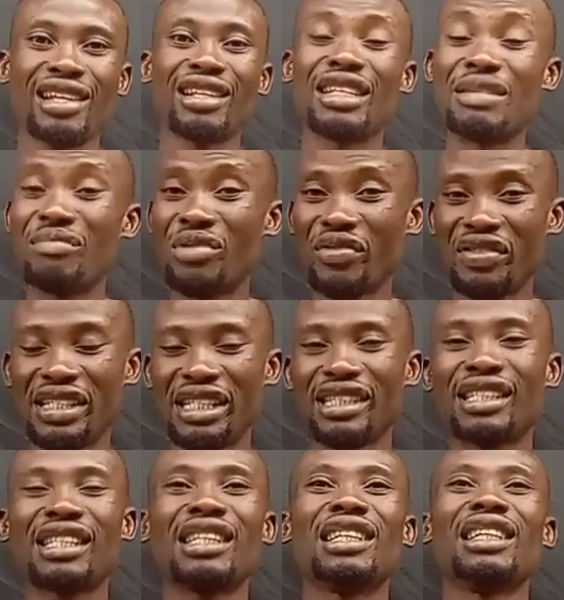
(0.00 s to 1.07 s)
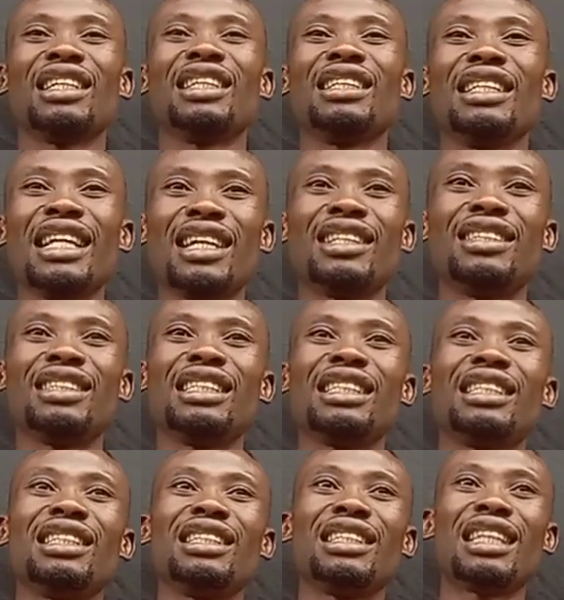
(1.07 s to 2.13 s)
removed it. Then
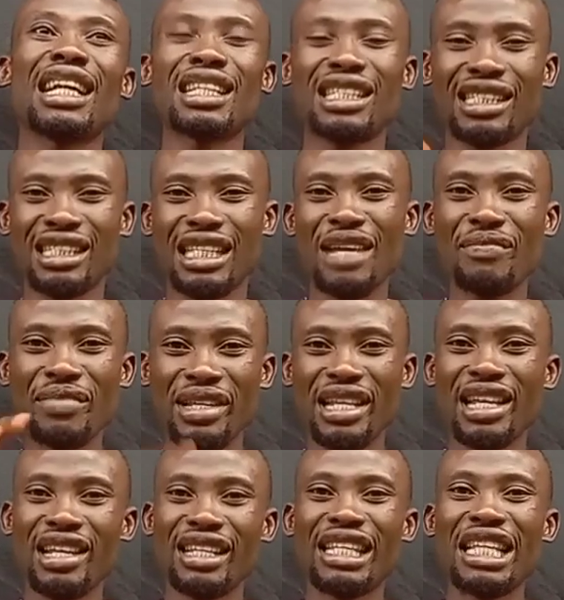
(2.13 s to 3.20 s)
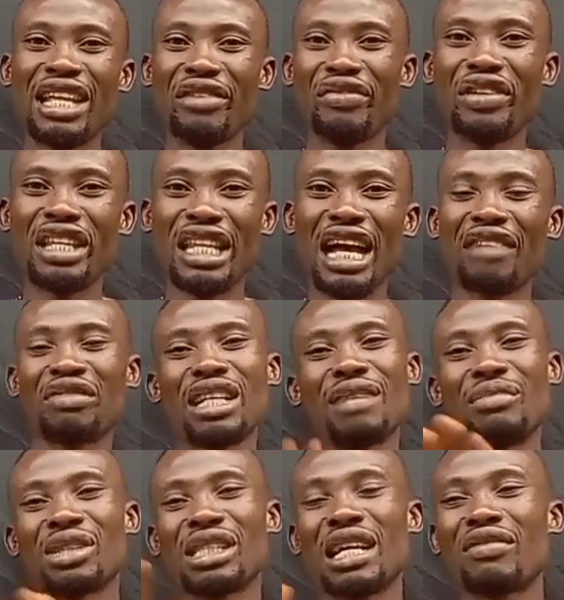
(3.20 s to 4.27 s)
that same day, the evening, after I
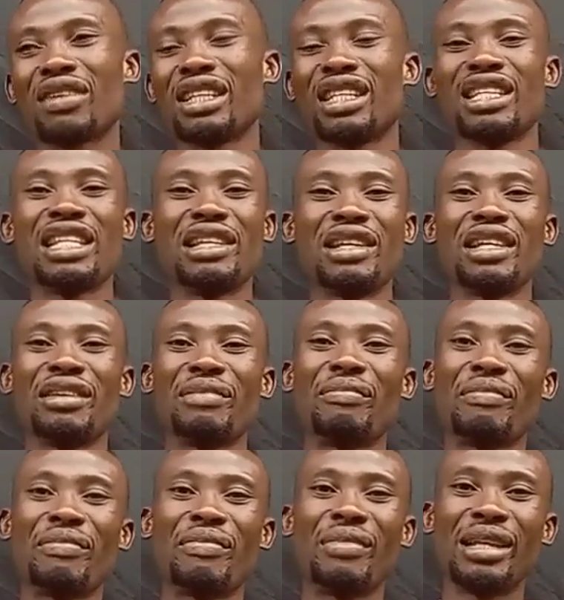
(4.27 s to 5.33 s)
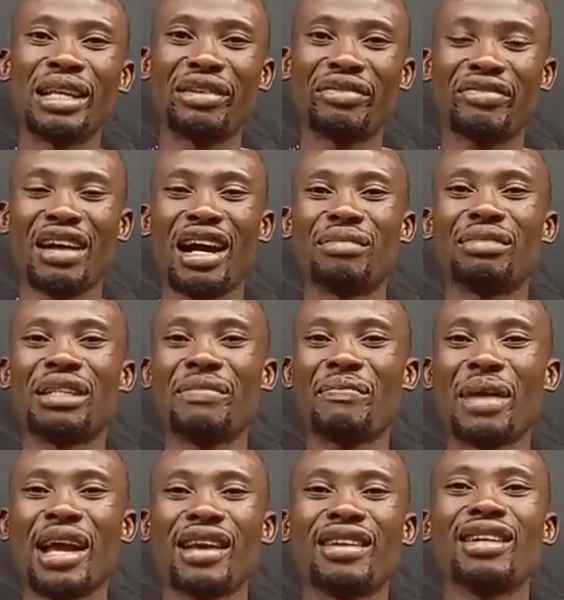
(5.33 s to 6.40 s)
must have cleaned the farm, the
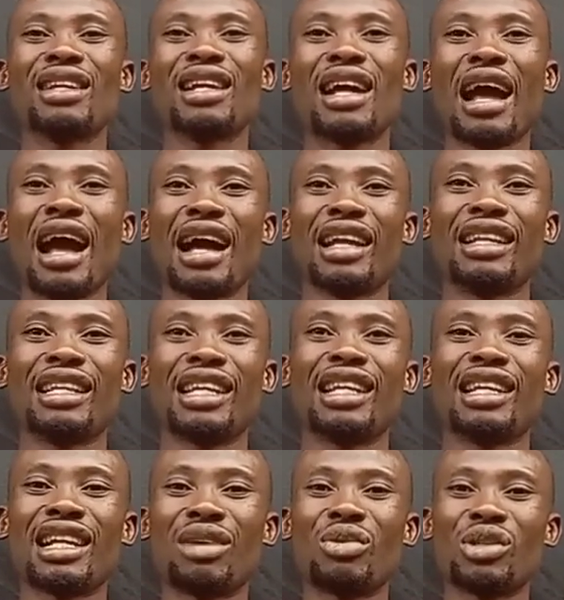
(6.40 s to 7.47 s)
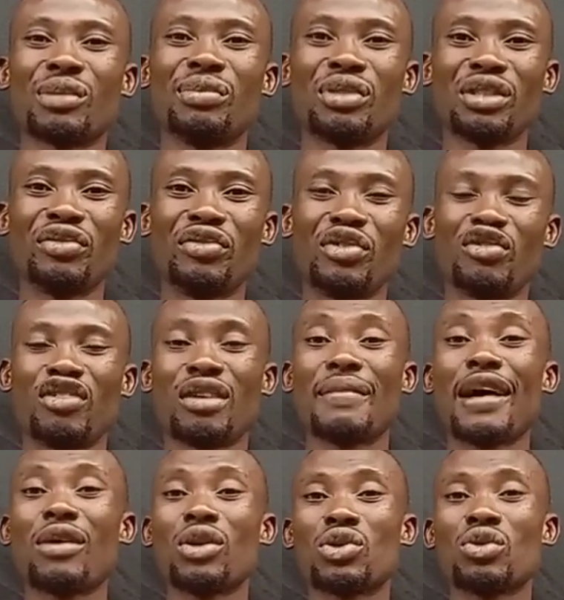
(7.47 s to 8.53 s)
pen, and then I was putting food for them,
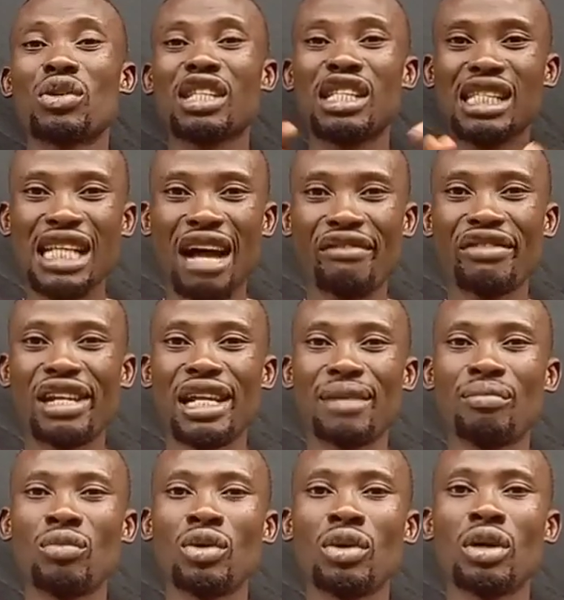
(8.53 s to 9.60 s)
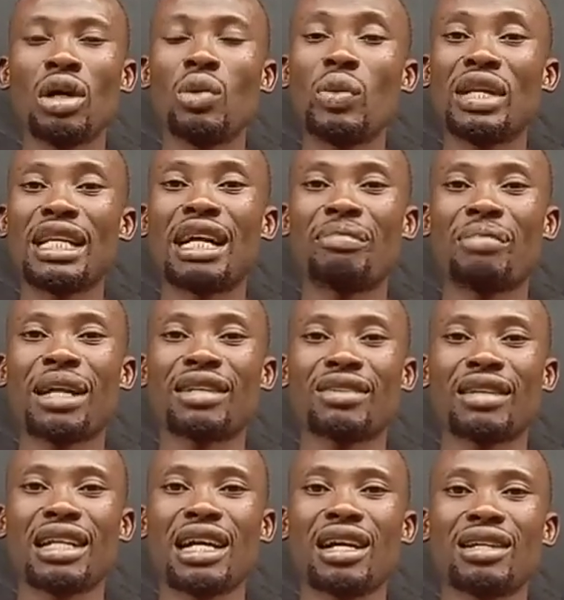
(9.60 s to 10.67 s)
I also served them with that
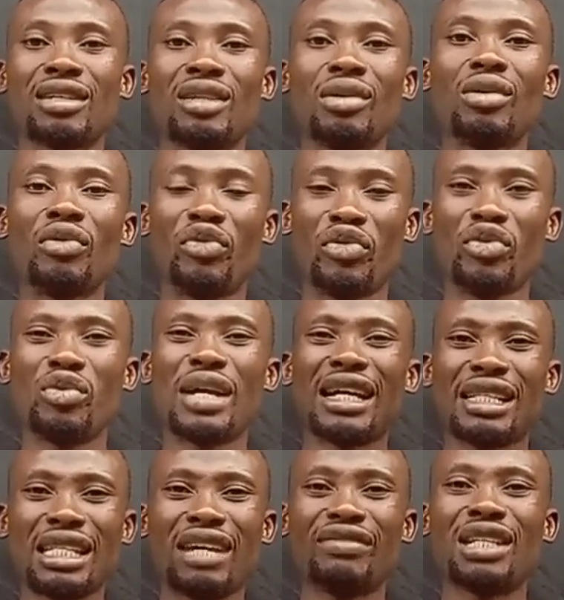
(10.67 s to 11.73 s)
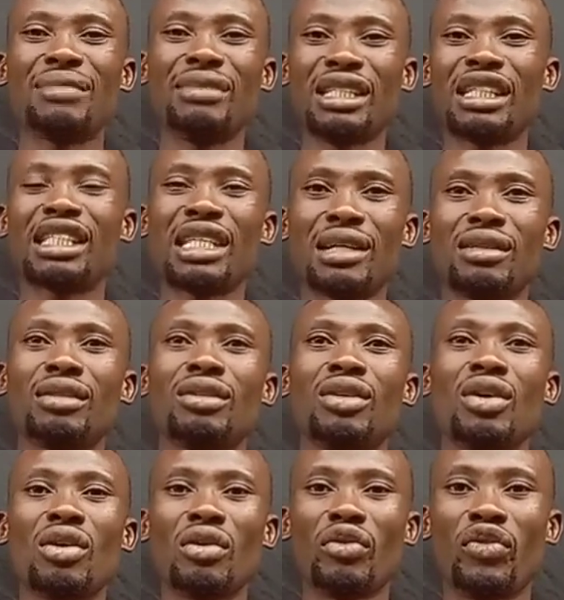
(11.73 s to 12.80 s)
particular food. I served them the same
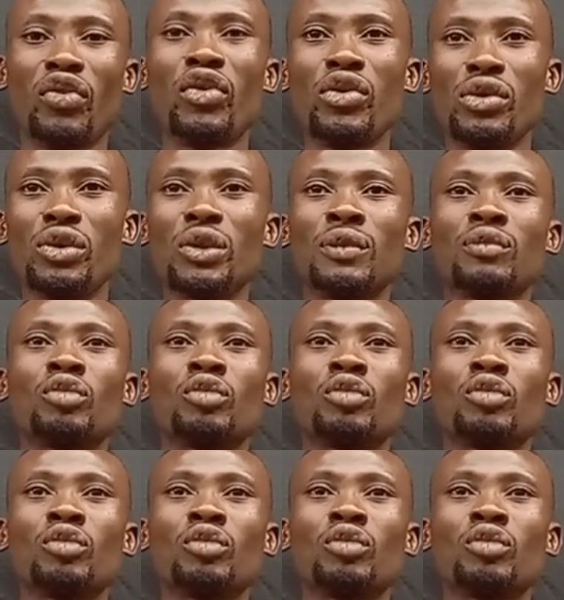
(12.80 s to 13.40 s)
food.